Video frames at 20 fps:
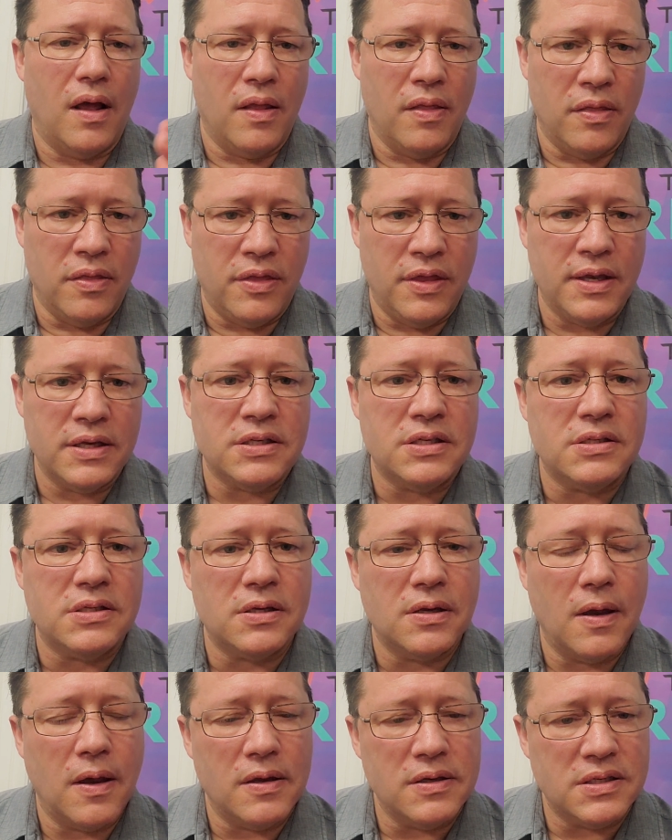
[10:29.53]
this
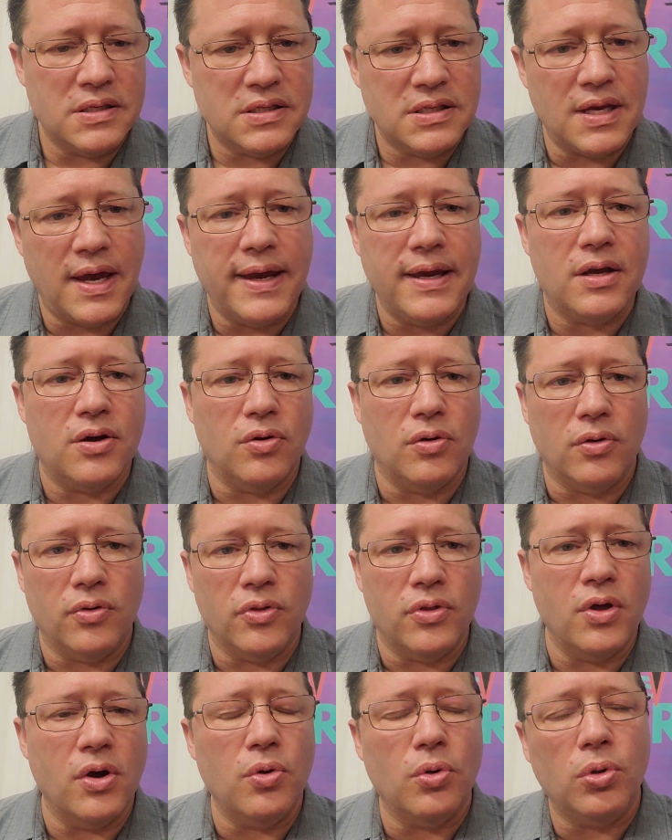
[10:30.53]
cycle,
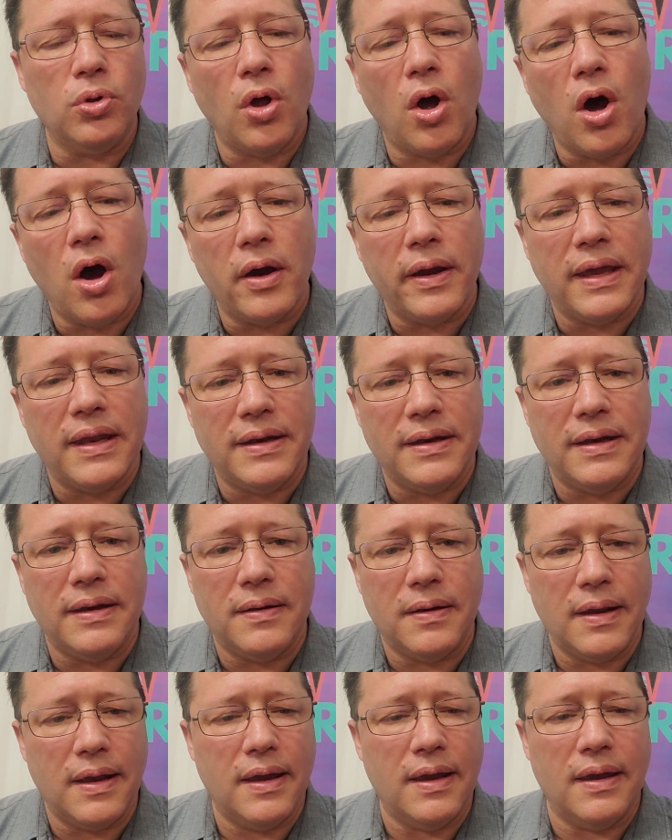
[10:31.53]
though long
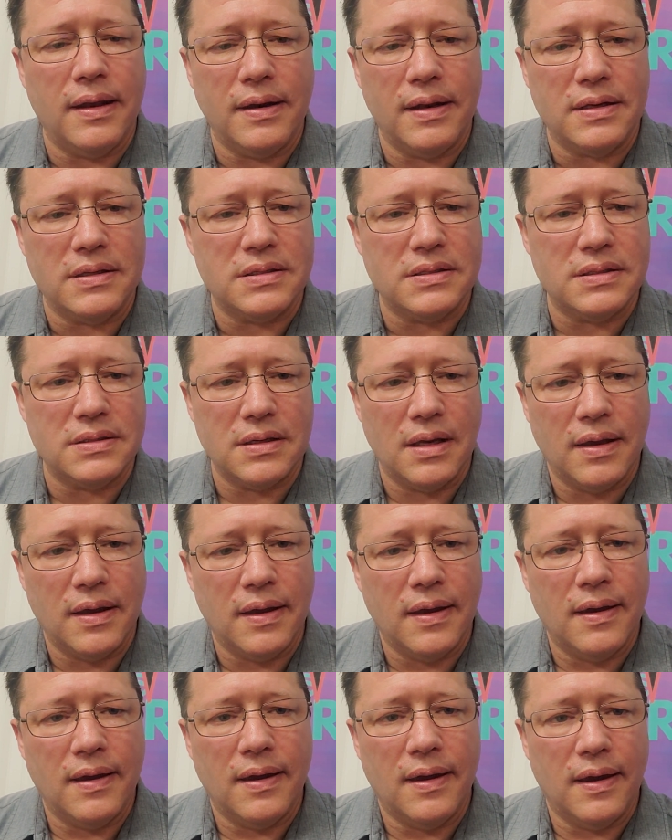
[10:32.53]
in its
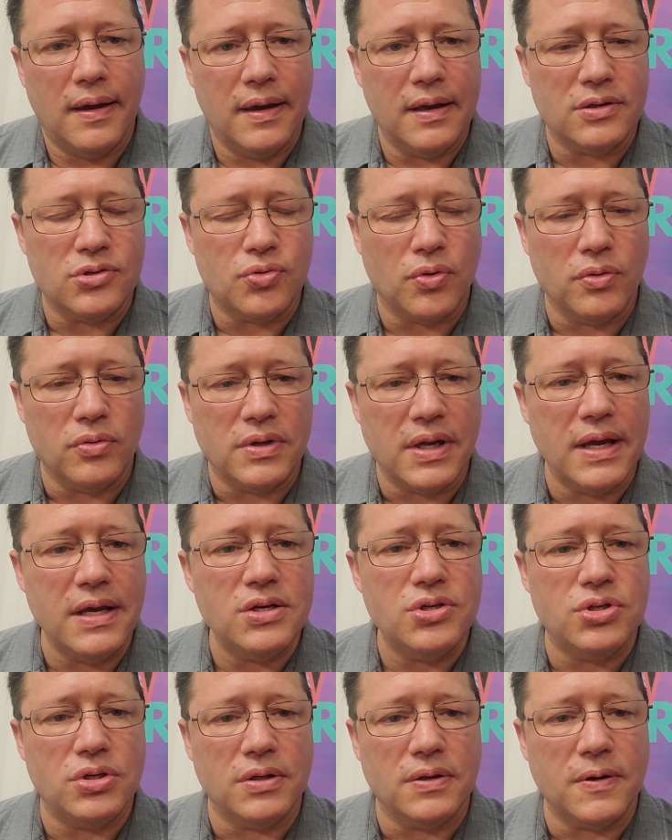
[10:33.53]

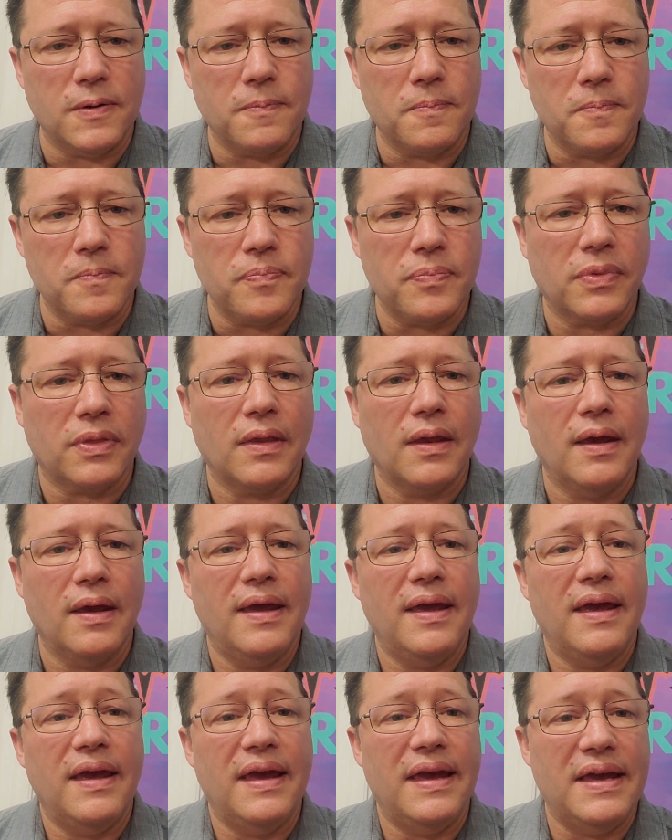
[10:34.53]
rotation,
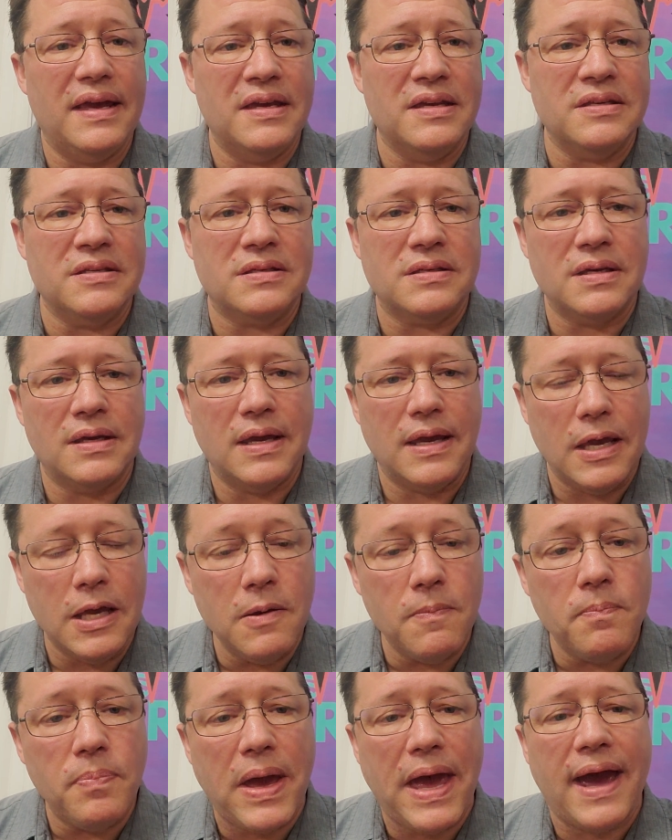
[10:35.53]
is
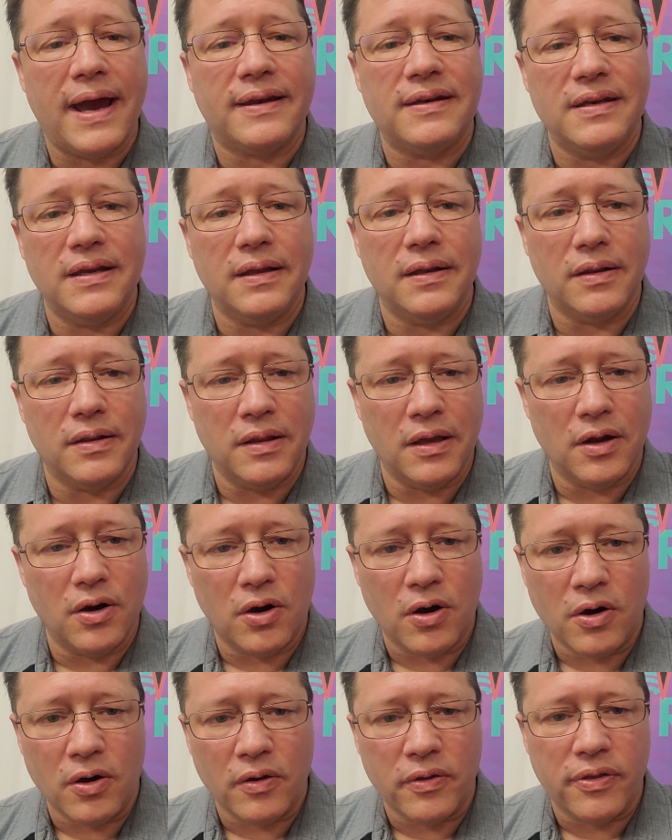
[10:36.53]
impacting the
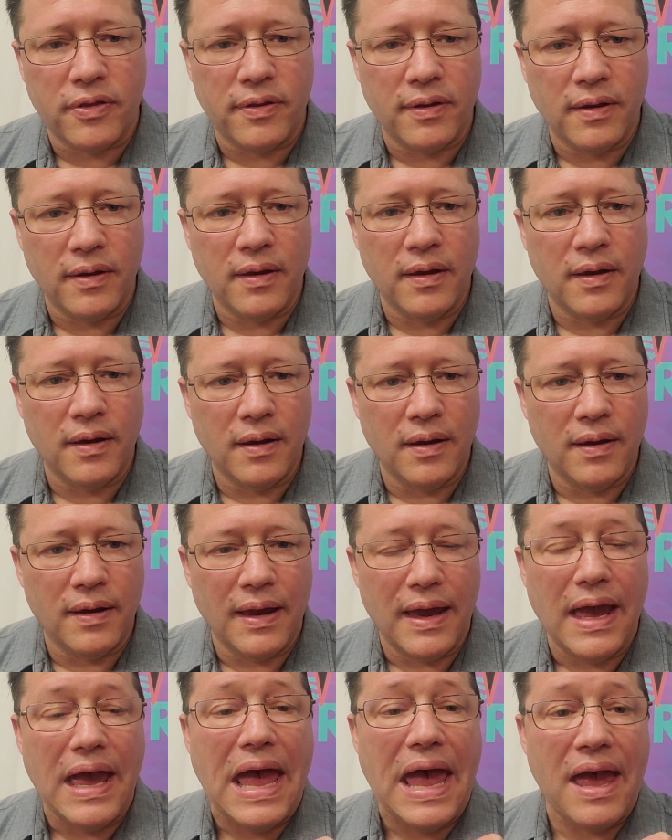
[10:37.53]
Earth
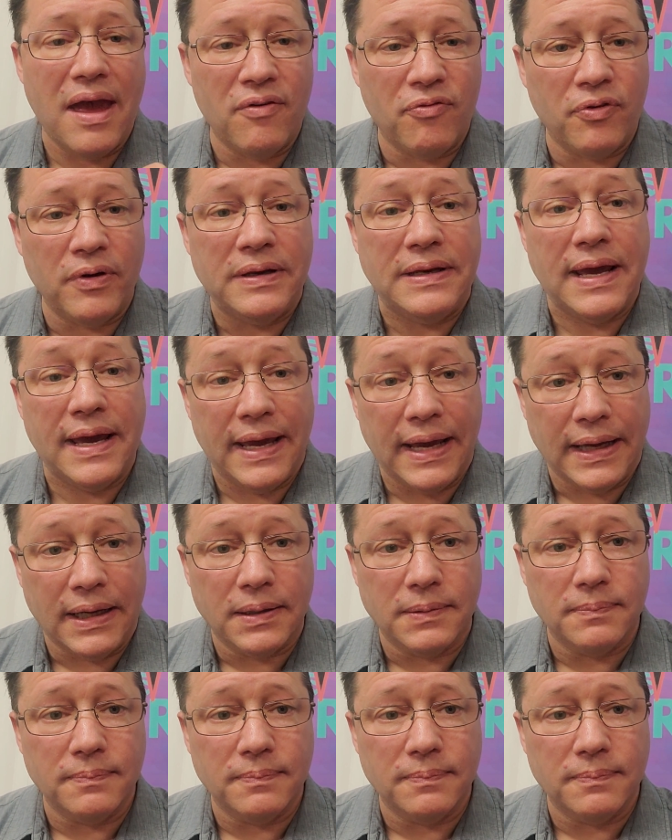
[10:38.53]
every day.